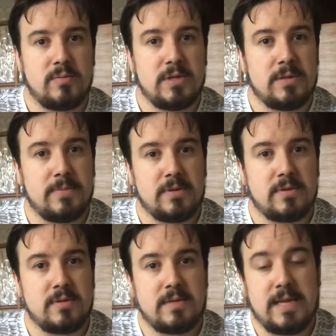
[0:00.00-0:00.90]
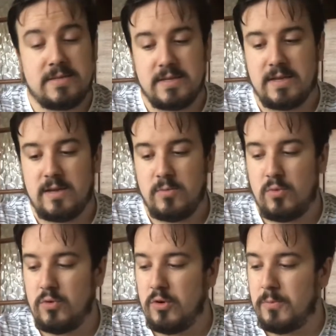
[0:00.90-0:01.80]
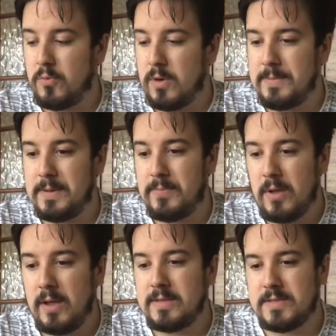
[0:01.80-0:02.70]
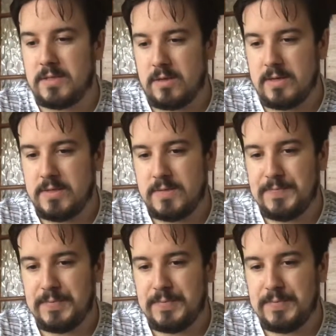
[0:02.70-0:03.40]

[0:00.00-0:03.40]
which I'm guessing will not quite be pint size.